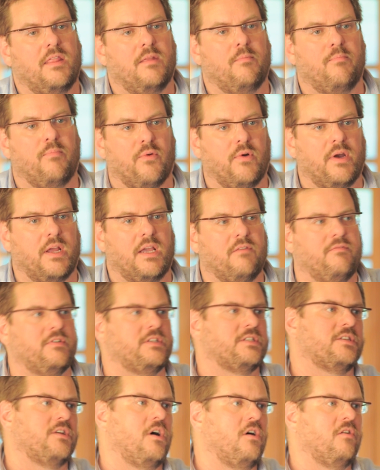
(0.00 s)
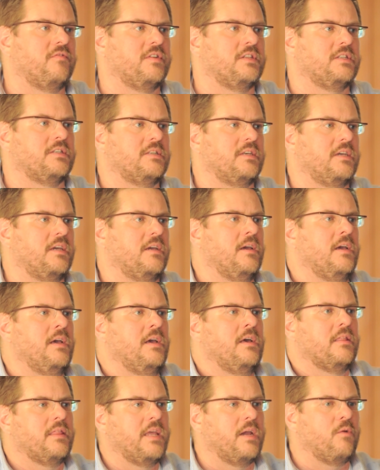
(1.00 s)
on the brink of insolvency.
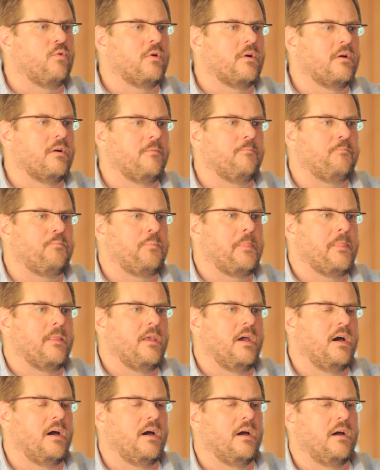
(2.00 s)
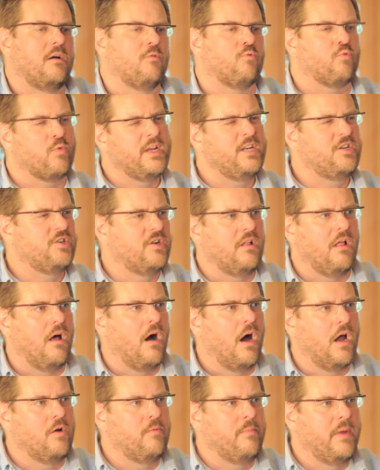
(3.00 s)
They were a regional
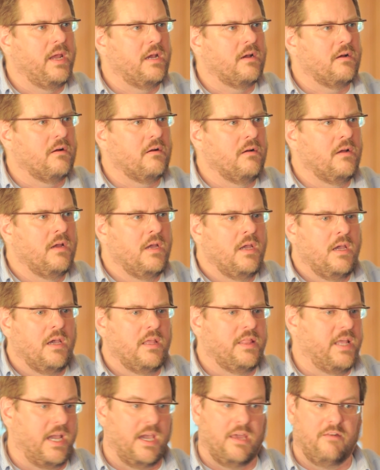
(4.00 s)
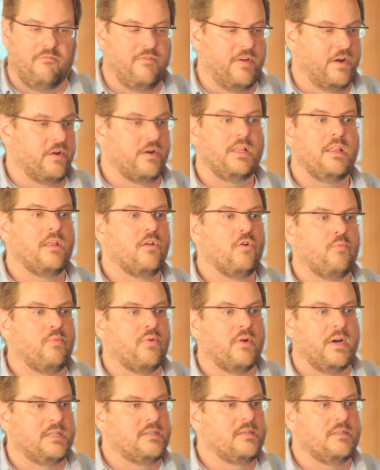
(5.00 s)
automaker. They had very little
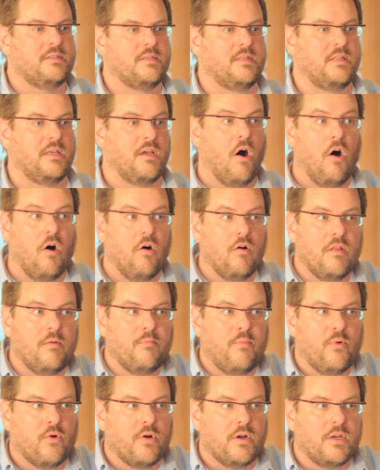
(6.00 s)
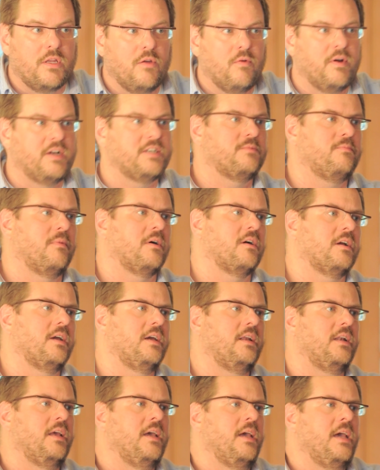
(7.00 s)
presence in the all-important US
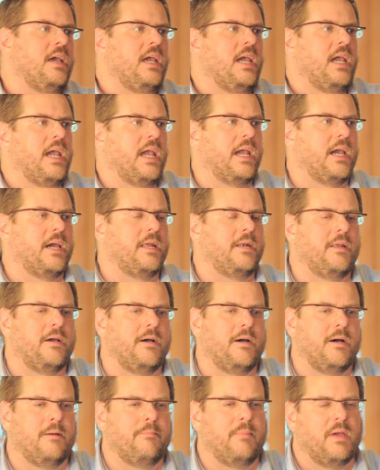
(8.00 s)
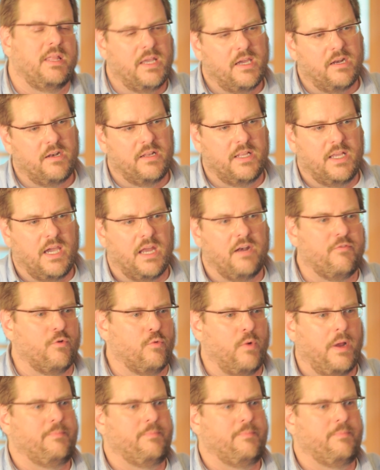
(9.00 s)
market, and they had kind of a